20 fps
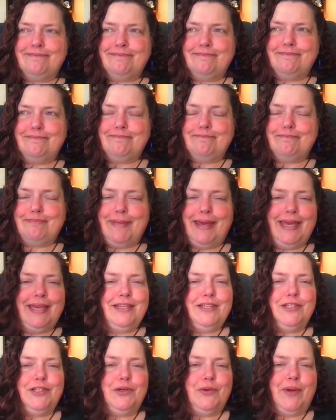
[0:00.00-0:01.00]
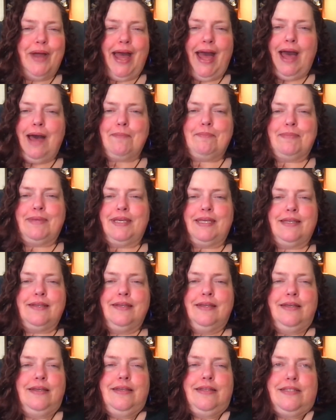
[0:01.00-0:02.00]
made you happy,
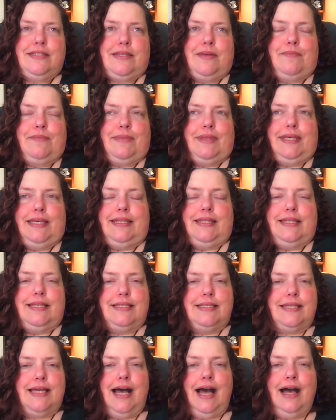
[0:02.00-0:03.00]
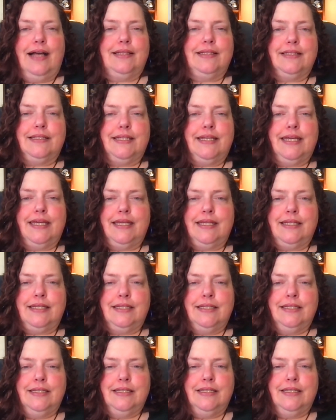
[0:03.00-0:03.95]
something that's a holiday